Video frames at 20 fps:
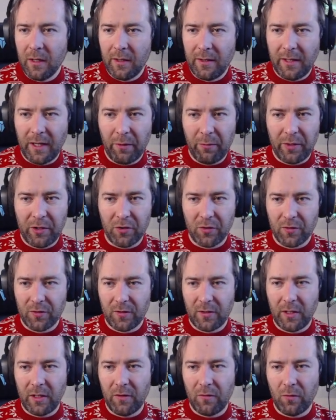Now we
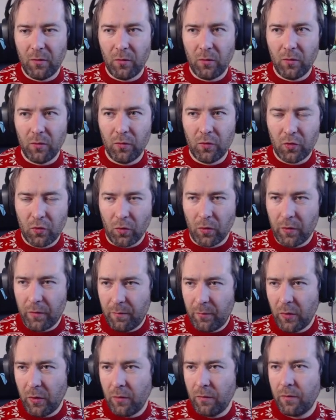just need to
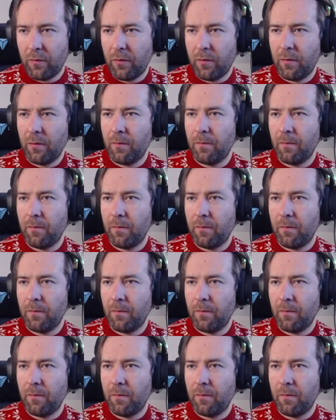sort both.